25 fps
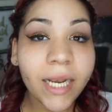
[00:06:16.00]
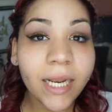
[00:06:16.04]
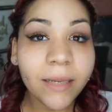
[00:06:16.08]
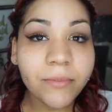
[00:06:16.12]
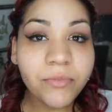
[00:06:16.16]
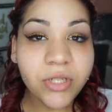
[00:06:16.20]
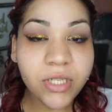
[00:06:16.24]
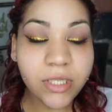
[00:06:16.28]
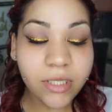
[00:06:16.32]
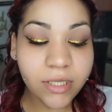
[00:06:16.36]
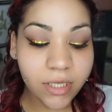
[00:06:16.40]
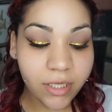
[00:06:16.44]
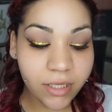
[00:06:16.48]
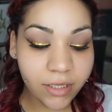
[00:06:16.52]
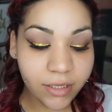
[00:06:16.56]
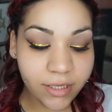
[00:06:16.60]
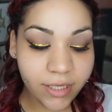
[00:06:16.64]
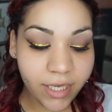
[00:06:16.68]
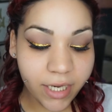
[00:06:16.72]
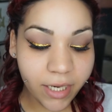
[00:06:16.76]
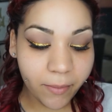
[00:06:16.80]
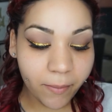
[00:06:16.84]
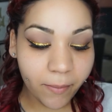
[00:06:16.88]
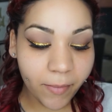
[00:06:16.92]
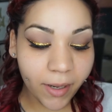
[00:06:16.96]
I'm just gonna
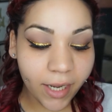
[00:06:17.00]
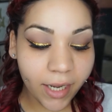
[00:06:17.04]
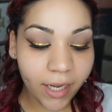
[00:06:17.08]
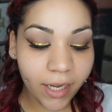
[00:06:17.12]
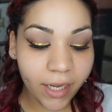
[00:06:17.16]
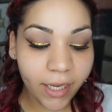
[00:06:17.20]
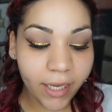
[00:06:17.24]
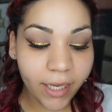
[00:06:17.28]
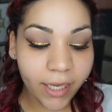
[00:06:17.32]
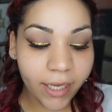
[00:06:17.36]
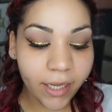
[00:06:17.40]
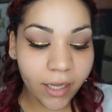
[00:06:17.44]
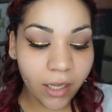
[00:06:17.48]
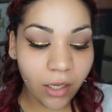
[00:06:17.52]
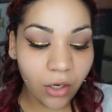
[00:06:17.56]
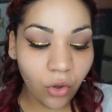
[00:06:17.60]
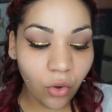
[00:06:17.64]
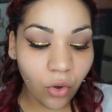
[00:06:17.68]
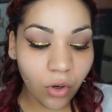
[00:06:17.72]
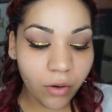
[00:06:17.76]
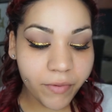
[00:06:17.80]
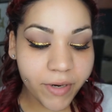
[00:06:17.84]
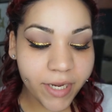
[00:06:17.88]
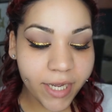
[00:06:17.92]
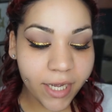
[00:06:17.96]
take my
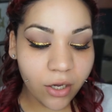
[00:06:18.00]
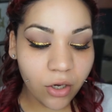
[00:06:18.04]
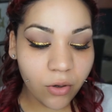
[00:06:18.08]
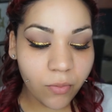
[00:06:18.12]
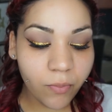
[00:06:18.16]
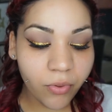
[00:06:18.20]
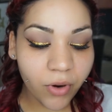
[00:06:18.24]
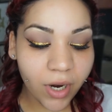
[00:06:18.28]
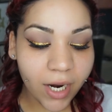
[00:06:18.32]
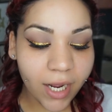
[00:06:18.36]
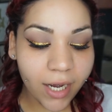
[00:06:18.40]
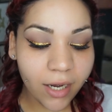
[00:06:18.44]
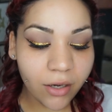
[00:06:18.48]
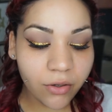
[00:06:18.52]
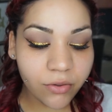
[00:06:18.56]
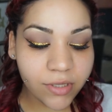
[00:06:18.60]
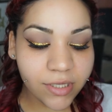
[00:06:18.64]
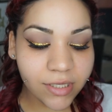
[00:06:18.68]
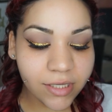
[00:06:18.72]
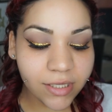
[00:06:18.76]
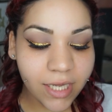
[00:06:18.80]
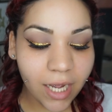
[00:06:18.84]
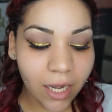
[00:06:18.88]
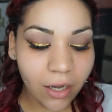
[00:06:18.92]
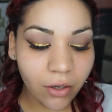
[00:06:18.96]
L'Oreal Brow
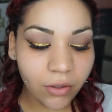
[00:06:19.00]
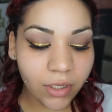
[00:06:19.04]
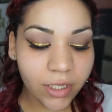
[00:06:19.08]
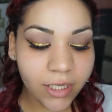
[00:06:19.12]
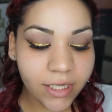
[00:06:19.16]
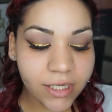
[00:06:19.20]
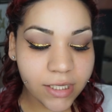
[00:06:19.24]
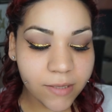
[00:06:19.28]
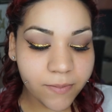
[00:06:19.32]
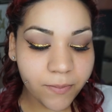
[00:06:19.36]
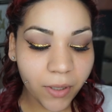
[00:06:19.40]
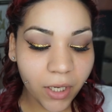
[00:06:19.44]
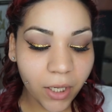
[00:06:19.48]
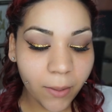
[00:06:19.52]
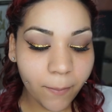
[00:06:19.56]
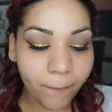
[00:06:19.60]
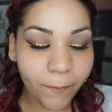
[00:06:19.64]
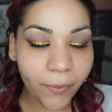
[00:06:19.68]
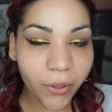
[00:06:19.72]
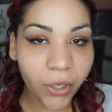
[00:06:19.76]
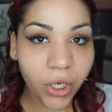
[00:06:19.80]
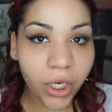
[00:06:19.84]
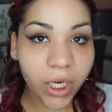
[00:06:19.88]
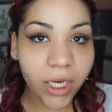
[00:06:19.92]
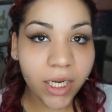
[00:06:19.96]
Stylist
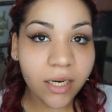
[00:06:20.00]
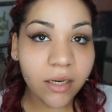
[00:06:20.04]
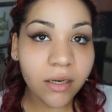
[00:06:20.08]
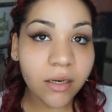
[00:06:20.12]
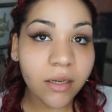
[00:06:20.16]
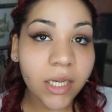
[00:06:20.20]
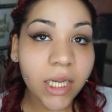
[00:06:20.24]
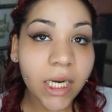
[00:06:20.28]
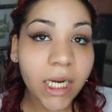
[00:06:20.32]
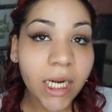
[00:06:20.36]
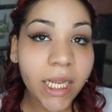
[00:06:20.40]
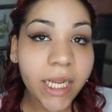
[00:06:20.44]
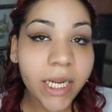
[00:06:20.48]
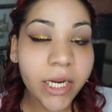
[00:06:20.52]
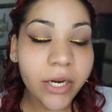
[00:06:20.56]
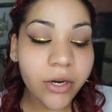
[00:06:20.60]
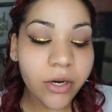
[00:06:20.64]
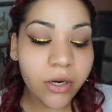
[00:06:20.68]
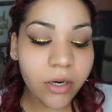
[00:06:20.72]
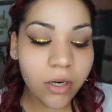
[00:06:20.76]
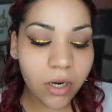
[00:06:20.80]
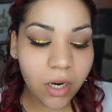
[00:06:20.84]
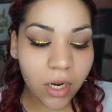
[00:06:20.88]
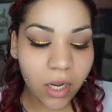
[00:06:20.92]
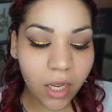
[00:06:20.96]
Plumper in
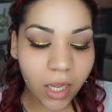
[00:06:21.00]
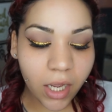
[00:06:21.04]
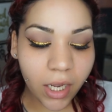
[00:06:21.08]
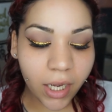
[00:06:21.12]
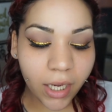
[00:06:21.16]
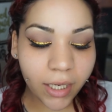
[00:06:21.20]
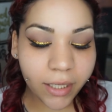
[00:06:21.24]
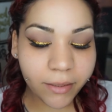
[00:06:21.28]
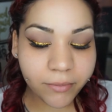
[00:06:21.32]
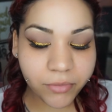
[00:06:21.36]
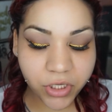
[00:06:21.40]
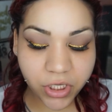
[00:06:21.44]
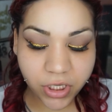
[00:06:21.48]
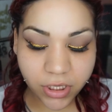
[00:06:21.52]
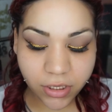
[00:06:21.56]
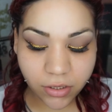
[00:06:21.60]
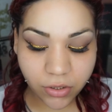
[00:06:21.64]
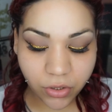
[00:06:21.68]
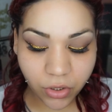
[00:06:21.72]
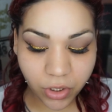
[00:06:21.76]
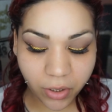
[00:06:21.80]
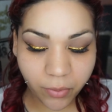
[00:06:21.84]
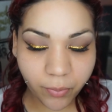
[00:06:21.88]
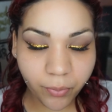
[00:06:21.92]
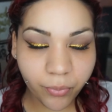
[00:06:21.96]
clear and I'm
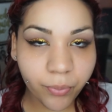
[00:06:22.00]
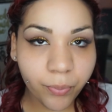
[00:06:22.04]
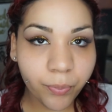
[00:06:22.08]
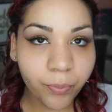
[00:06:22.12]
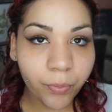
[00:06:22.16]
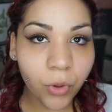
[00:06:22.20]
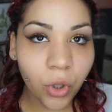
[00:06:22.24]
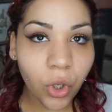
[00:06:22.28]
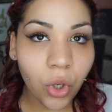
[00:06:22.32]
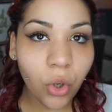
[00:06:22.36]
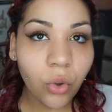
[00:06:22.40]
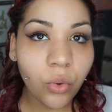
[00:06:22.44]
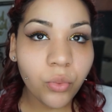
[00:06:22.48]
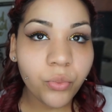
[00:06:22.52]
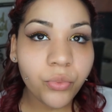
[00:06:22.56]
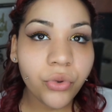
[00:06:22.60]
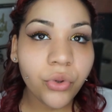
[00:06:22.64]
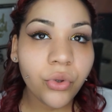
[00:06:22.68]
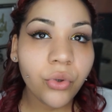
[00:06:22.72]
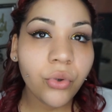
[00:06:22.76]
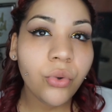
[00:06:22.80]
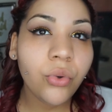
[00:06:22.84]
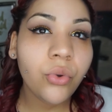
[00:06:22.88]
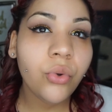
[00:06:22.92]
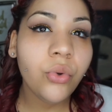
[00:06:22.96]
just gonna comb
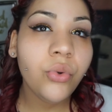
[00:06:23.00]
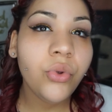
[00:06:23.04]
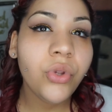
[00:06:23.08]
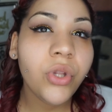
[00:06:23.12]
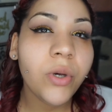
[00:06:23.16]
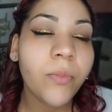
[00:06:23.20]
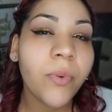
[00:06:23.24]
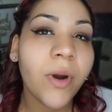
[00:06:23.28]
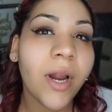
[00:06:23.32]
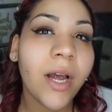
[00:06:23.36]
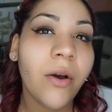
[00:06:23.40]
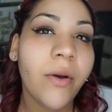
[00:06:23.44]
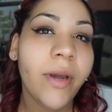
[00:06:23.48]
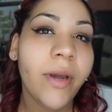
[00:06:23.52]
through the brow